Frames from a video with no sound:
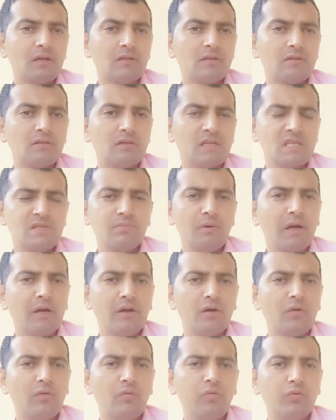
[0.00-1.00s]
in spite
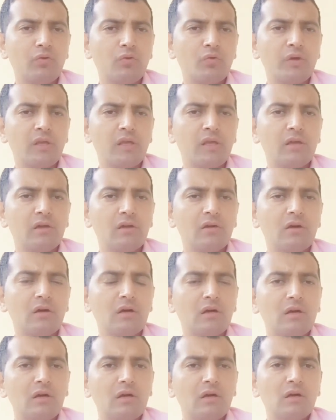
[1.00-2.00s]
of
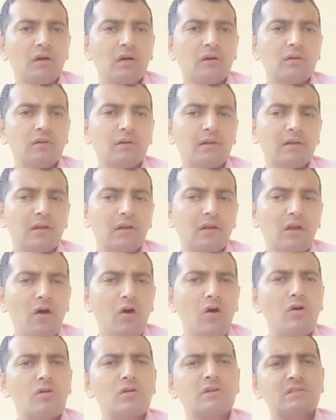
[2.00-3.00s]
doing a
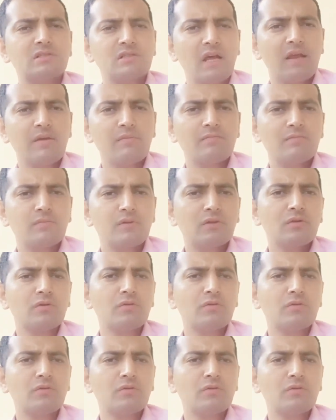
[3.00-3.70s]
long time,